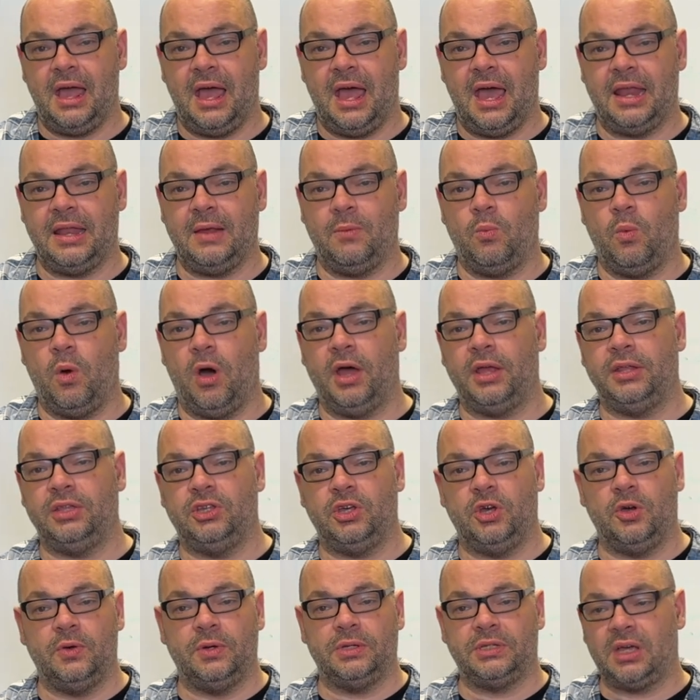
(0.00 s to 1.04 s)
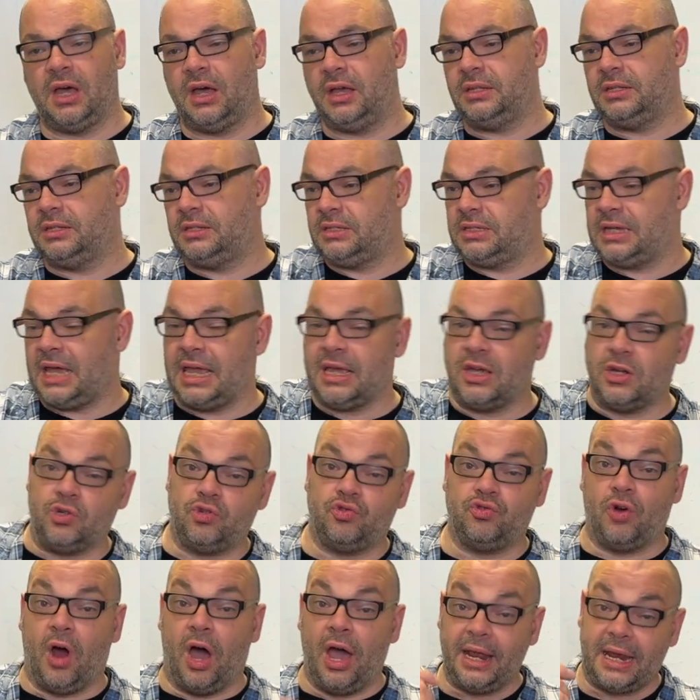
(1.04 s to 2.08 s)
And then what I'd do is I'd take a
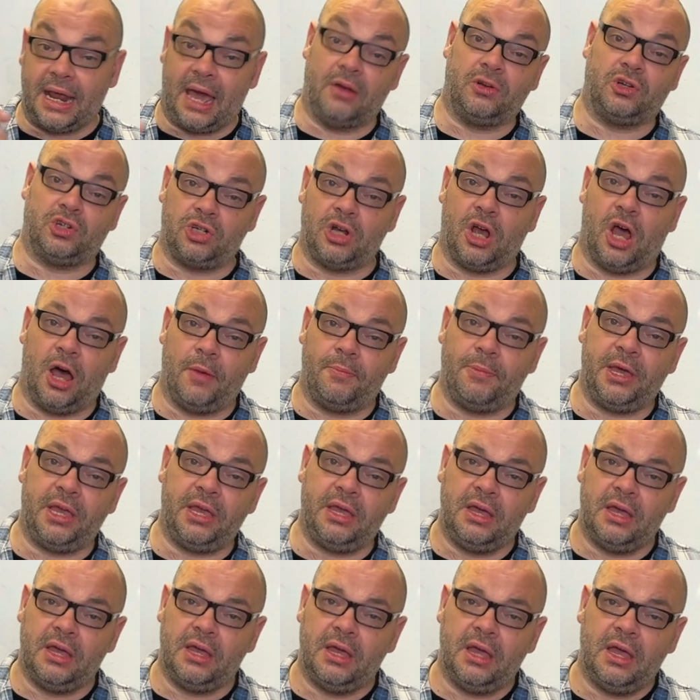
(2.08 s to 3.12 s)
dried out Sharpie